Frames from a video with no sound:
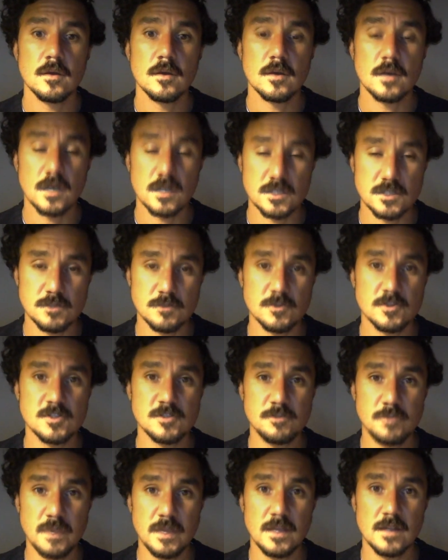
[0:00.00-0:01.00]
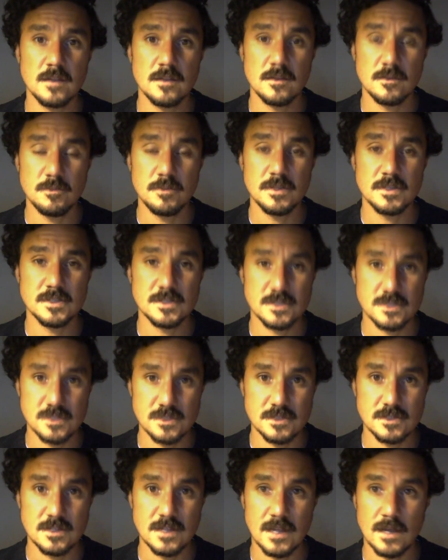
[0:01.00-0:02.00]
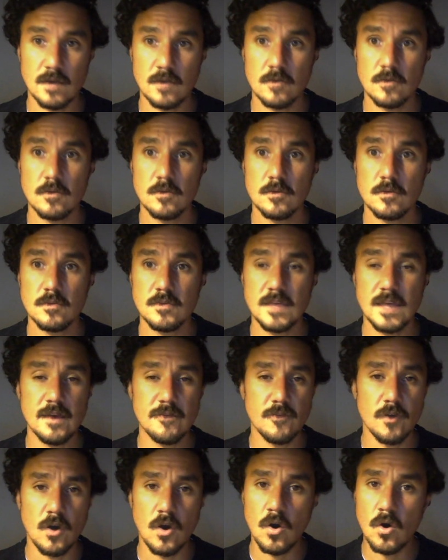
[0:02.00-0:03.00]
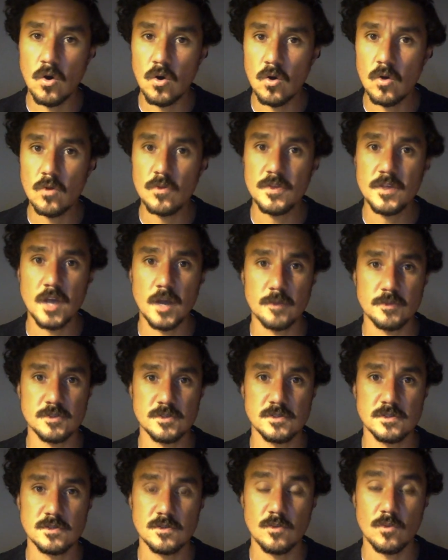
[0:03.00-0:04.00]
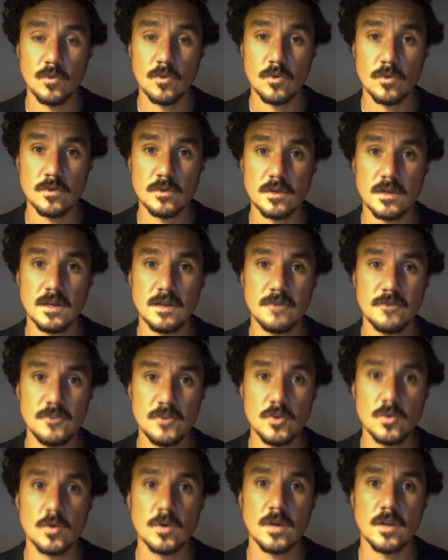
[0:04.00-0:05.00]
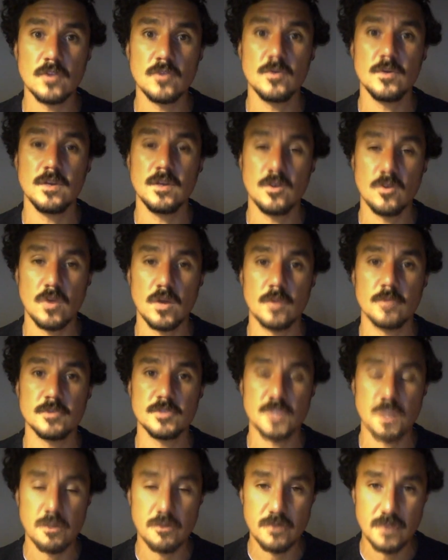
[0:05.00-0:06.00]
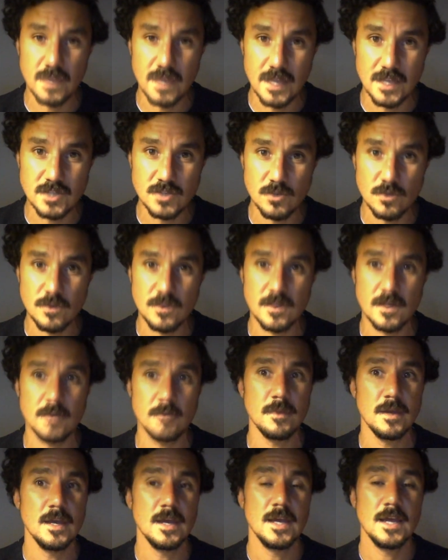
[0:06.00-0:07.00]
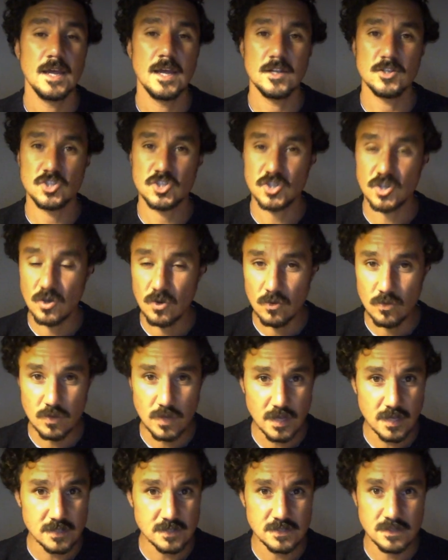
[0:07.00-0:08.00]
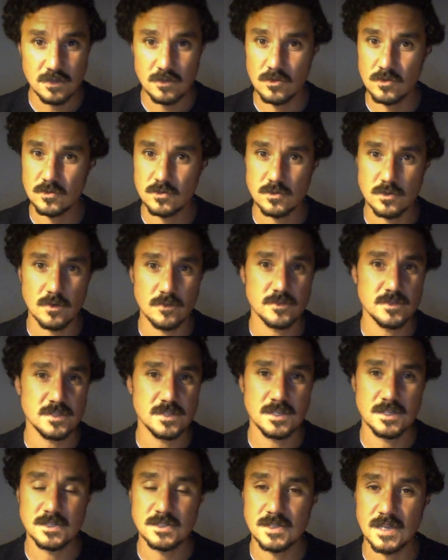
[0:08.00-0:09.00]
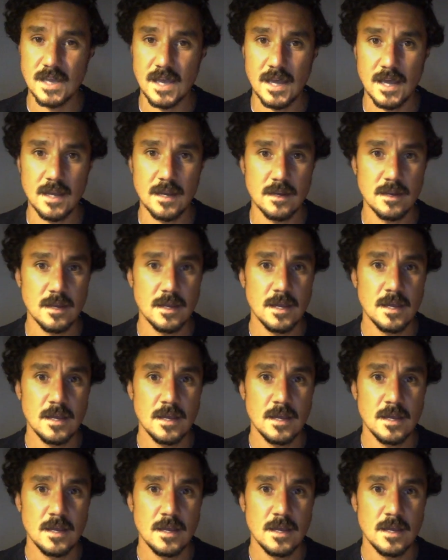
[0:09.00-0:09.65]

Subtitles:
customers speaking to businesses now. They have all the options in the world. And if you are not doing an incredible job of engaging with them and showcasing your services and